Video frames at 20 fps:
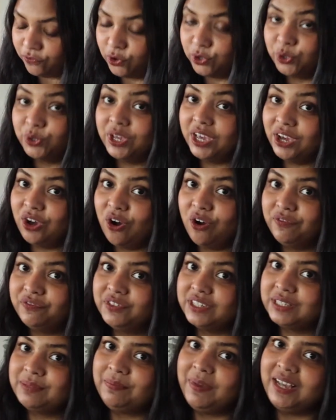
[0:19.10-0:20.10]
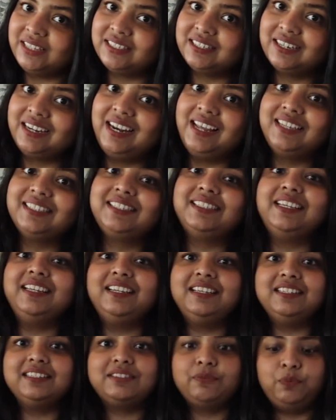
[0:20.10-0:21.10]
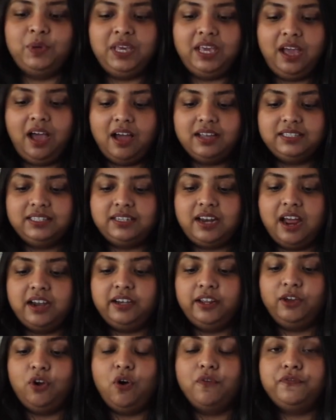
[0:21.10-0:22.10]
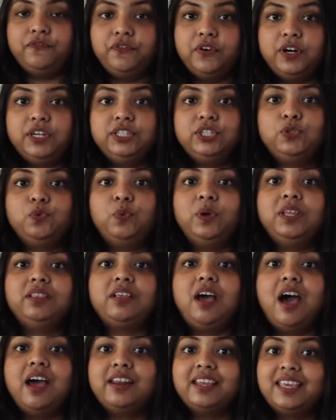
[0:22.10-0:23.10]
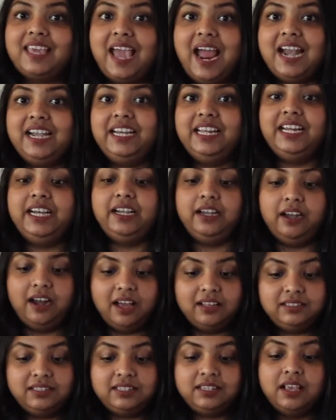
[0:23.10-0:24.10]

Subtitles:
or to kick off this masterclass series, we are starting off first with our candied nuts.